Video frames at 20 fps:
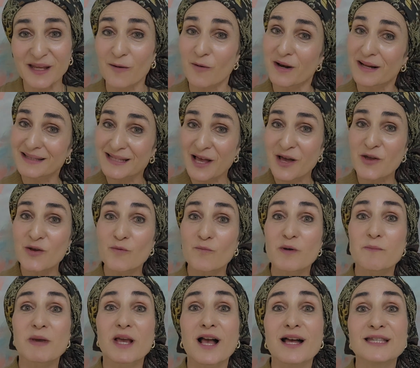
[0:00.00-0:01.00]
I want to tell you,
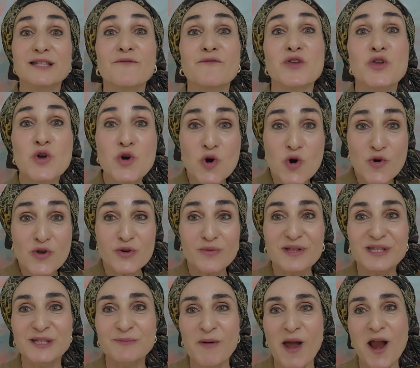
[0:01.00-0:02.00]
because of you, you
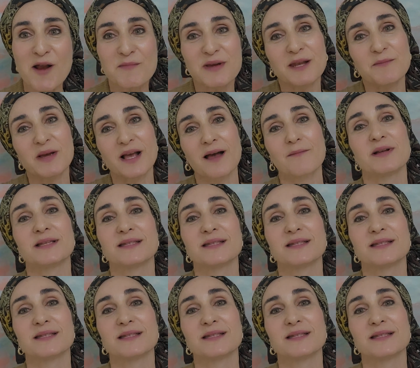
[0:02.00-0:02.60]
inspired me to become a